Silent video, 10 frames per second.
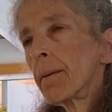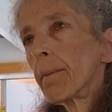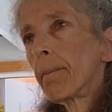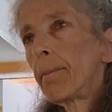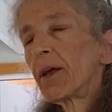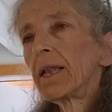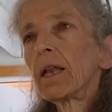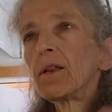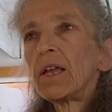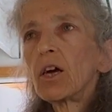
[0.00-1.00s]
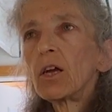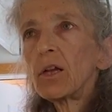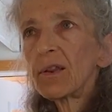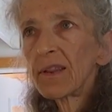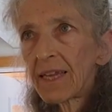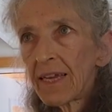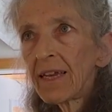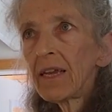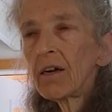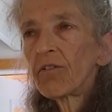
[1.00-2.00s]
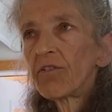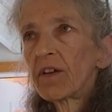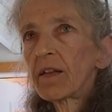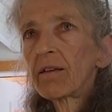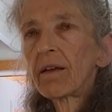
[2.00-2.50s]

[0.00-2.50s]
but the understanding of it,